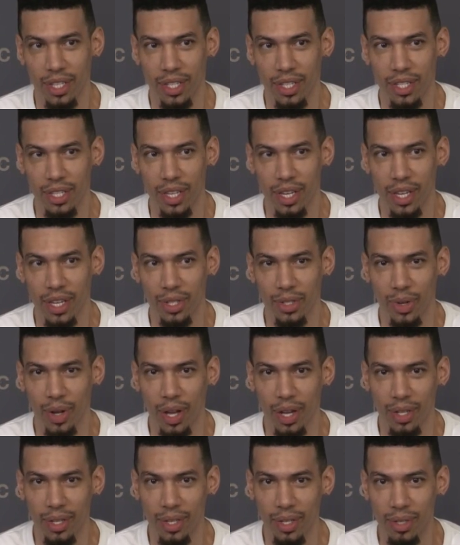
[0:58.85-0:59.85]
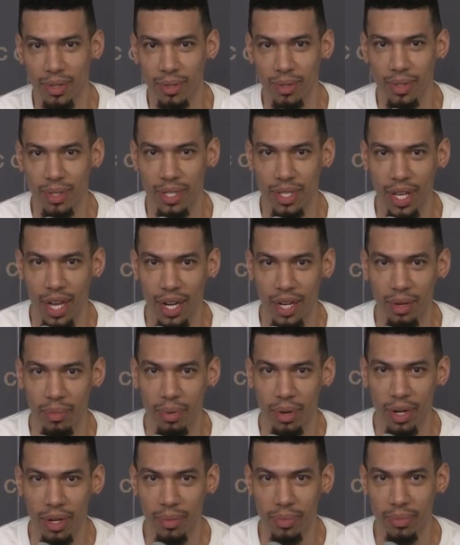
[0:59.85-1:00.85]
scene. So I decided to
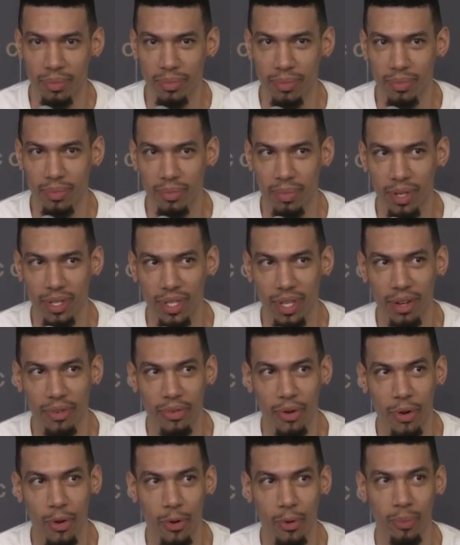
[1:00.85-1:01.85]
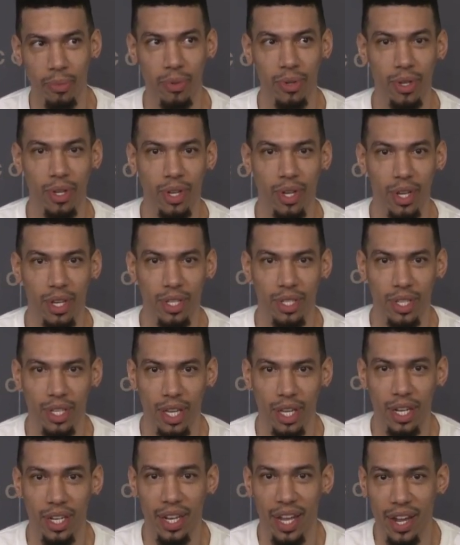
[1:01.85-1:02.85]
bring myself home to
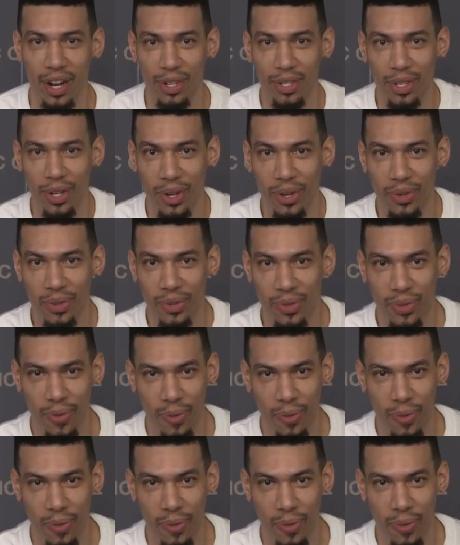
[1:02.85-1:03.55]
get a day or so.